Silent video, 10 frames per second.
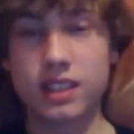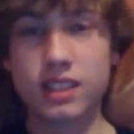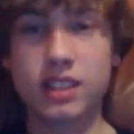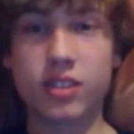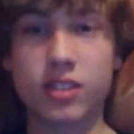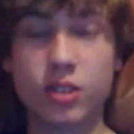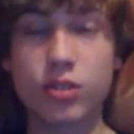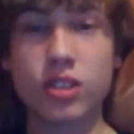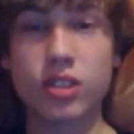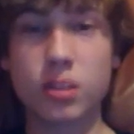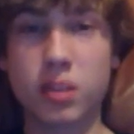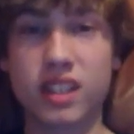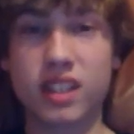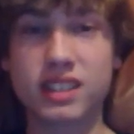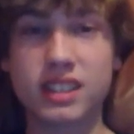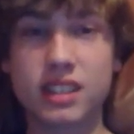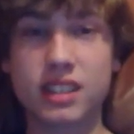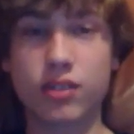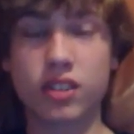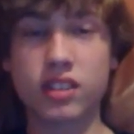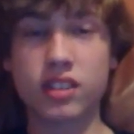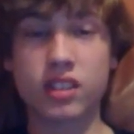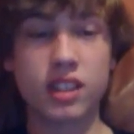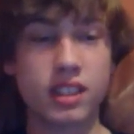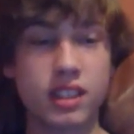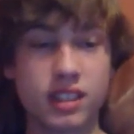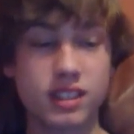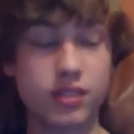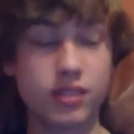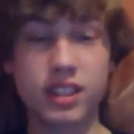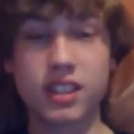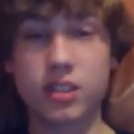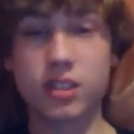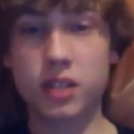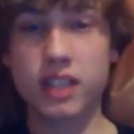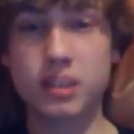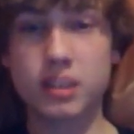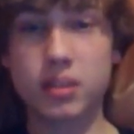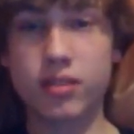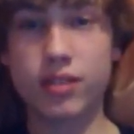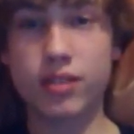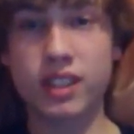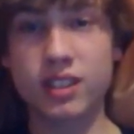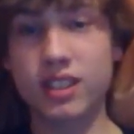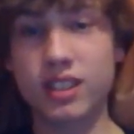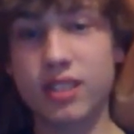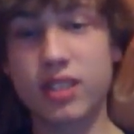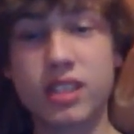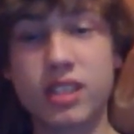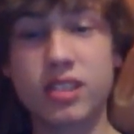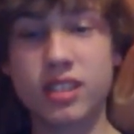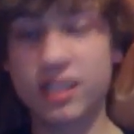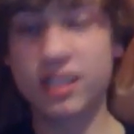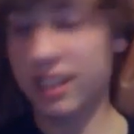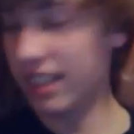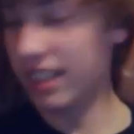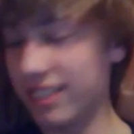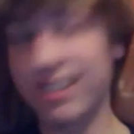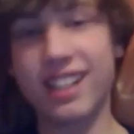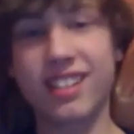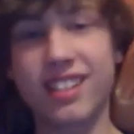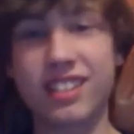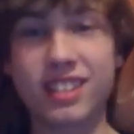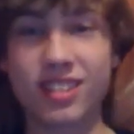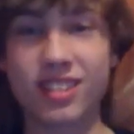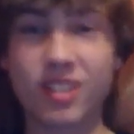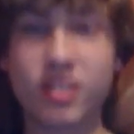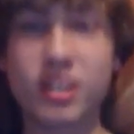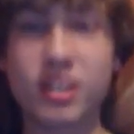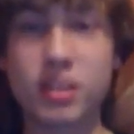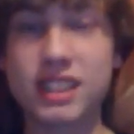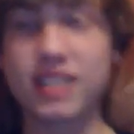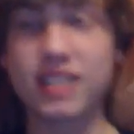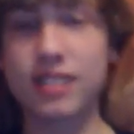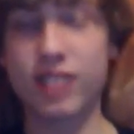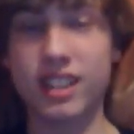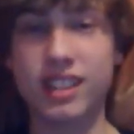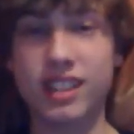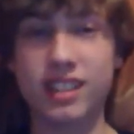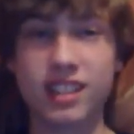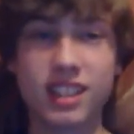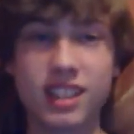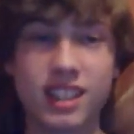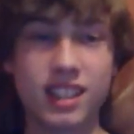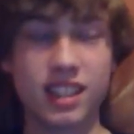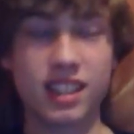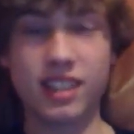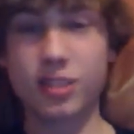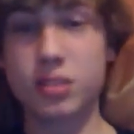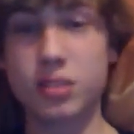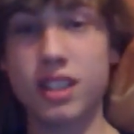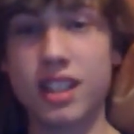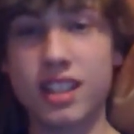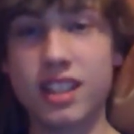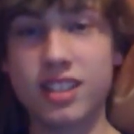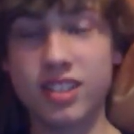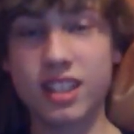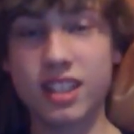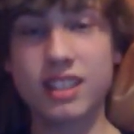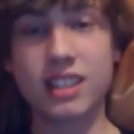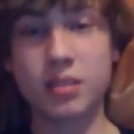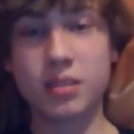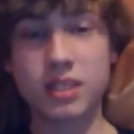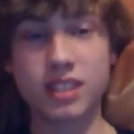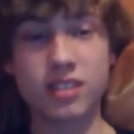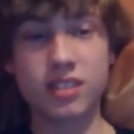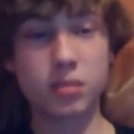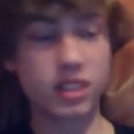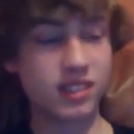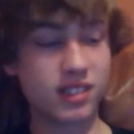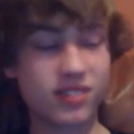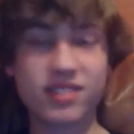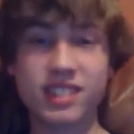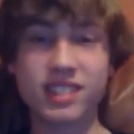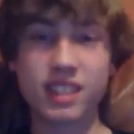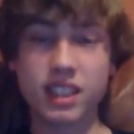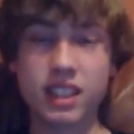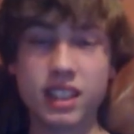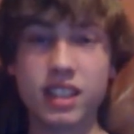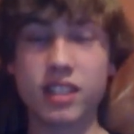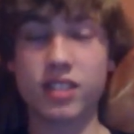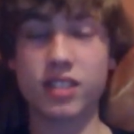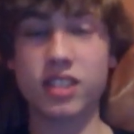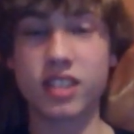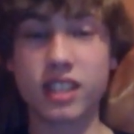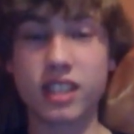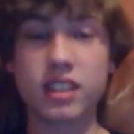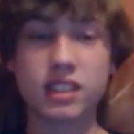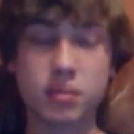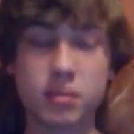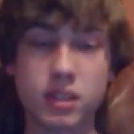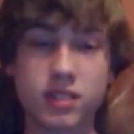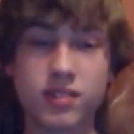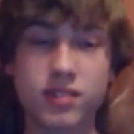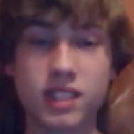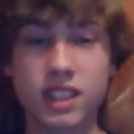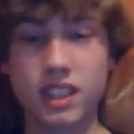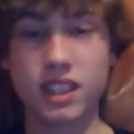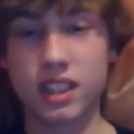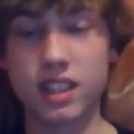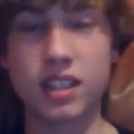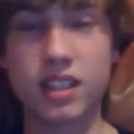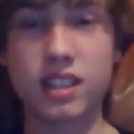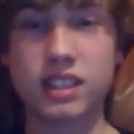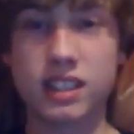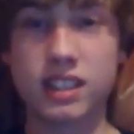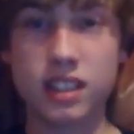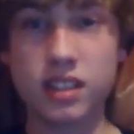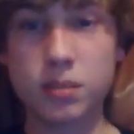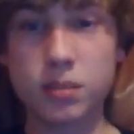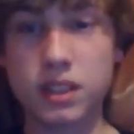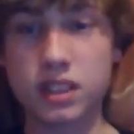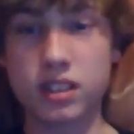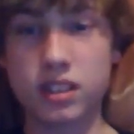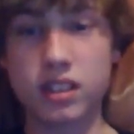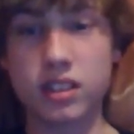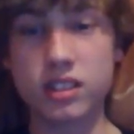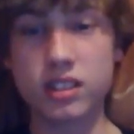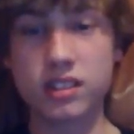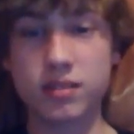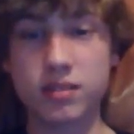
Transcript: So the overall process for This video has been very difficult. I not like recording myself, and I hope to not do it anytime soon, but you have to do it, I guess. But alright, see ya, Mrs. Linder.